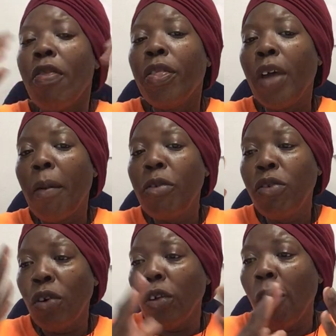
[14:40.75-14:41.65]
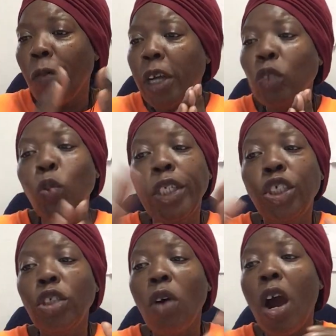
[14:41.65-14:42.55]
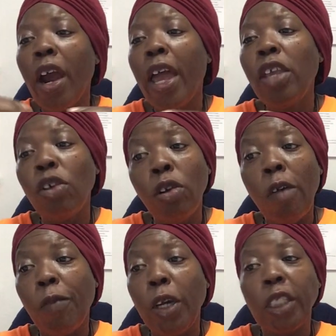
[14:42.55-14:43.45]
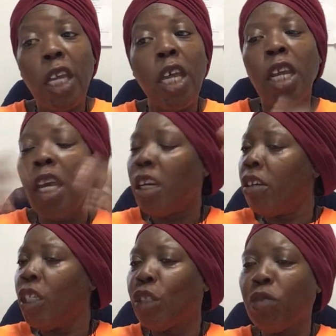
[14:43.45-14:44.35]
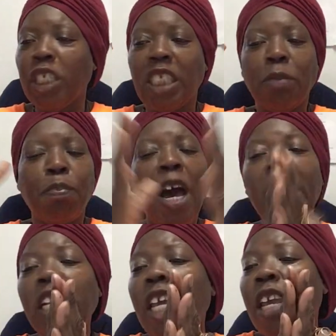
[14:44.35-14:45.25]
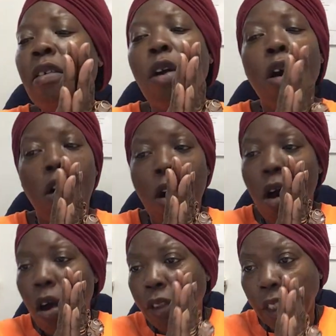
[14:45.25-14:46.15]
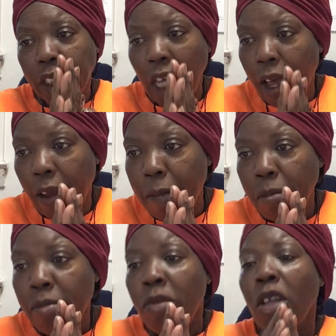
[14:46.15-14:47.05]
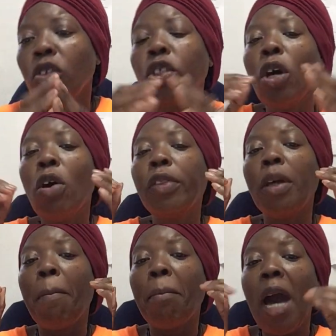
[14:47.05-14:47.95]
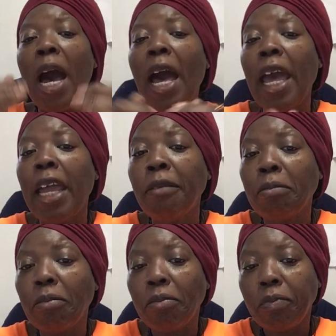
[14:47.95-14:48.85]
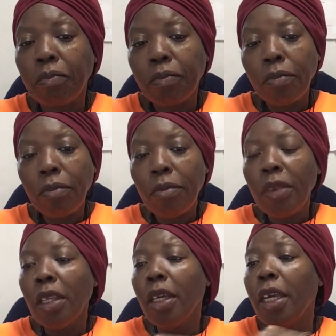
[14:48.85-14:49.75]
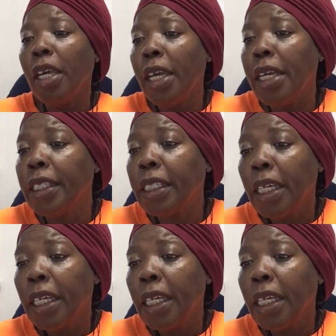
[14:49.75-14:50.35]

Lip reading: the universe, which you are a universe, and it is responding all the time. So the mind is